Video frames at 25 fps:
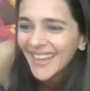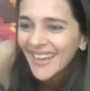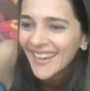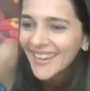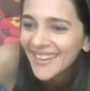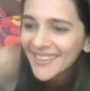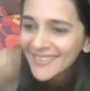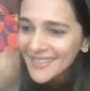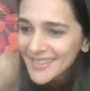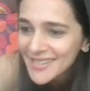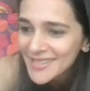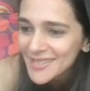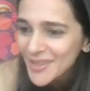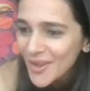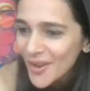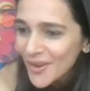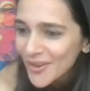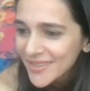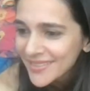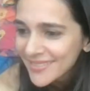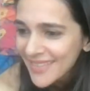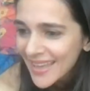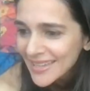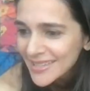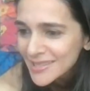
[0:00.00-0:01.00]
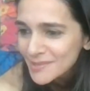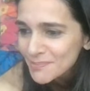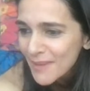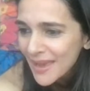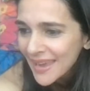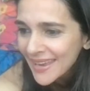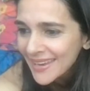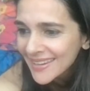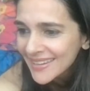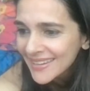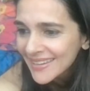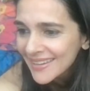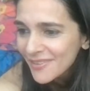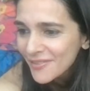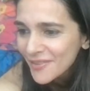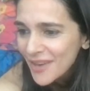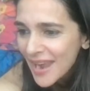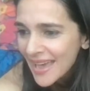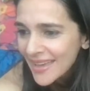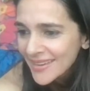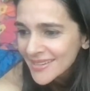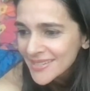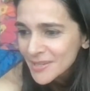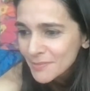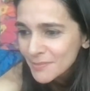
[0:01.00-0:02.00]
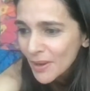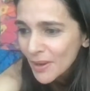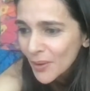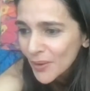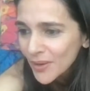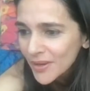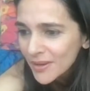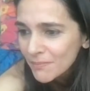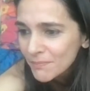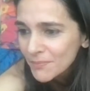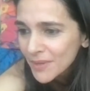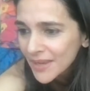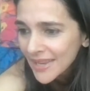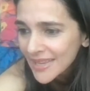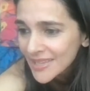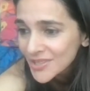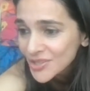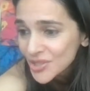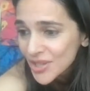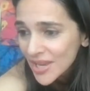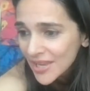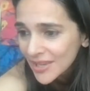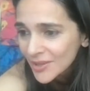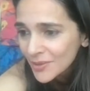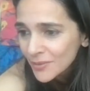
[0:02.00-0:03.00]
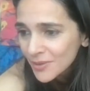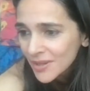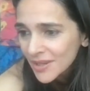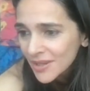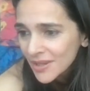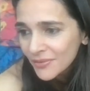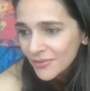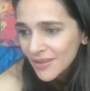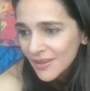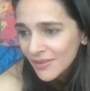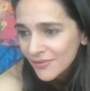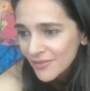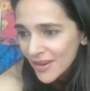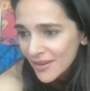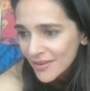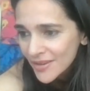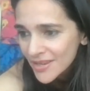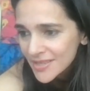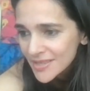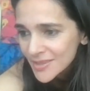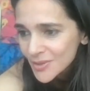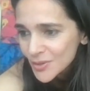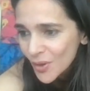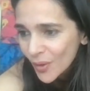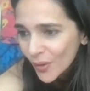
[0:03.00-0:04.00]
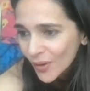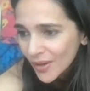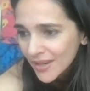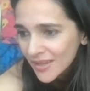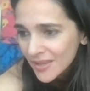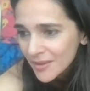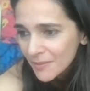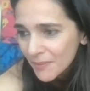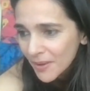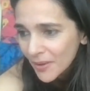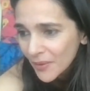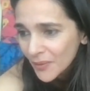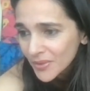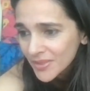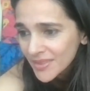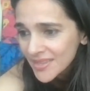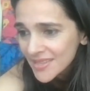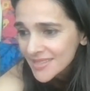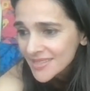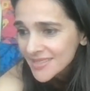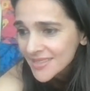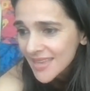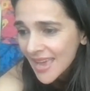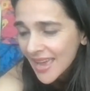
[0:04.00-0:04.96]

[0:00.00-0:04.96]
Okay, sorry, that's my little rant about it, but I genuinely feel very strongly about this,